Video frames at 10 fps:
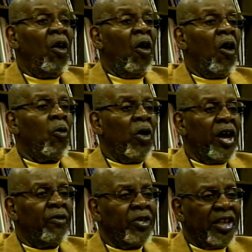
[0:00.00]
or
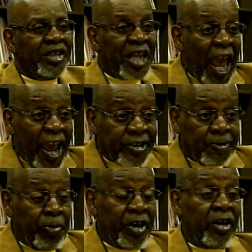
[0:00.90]
wherever the
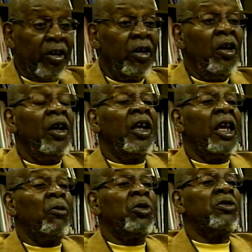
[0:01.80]
taxpayer,
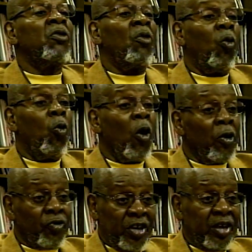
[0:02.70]
it was
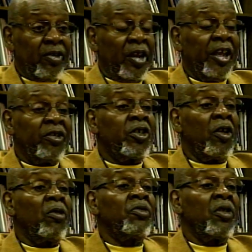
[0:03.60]
worth it in
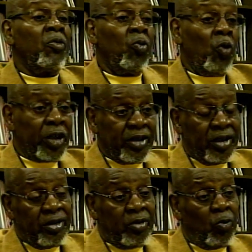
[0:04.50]
terms of what
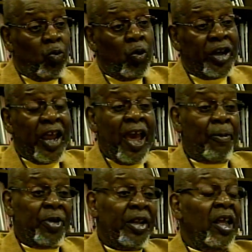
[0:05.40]

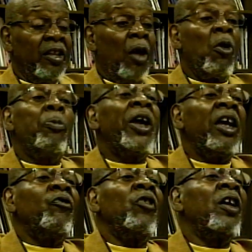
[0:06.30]
happened. They were
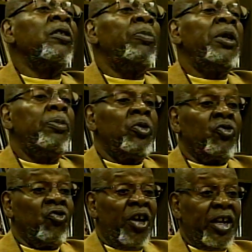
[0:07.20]
paying for other people's
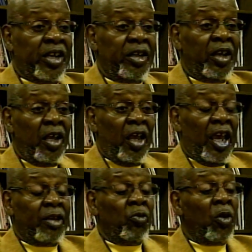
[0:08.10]
training.
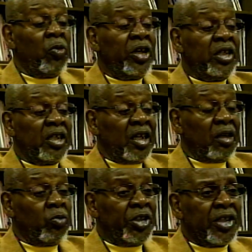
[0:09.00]
And what we did,
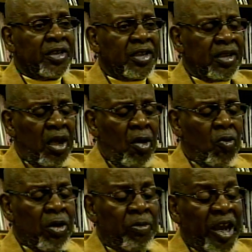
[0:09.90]

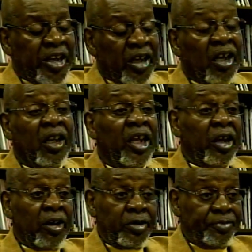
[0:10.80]
we made it
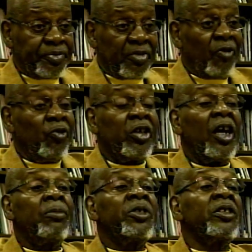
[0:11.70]
clear, if you
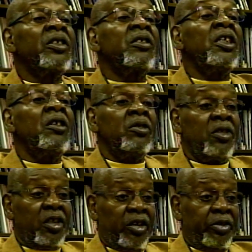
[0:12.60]
come to the skill
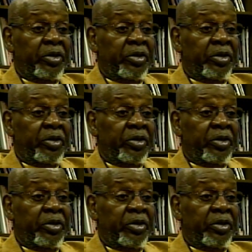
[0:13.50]
center,